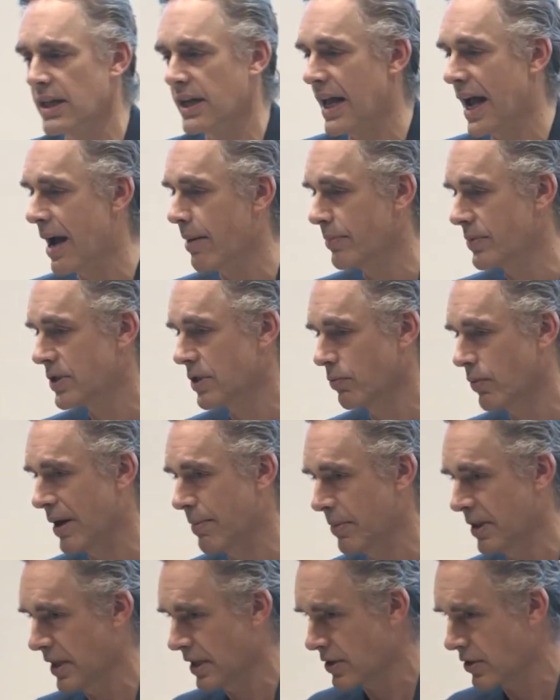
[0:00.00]
that happens to
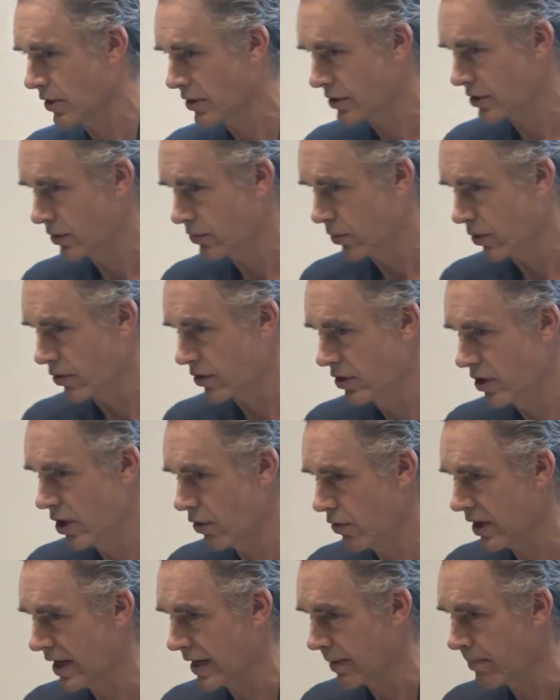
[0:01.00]
women that's also worth
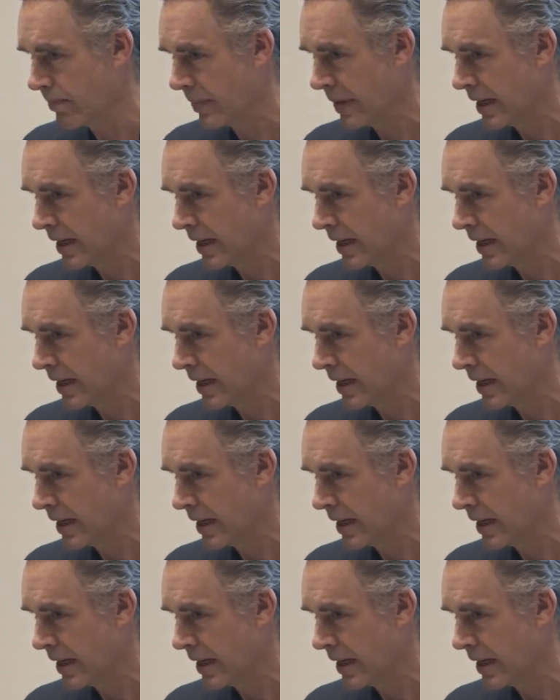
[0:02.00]
noting,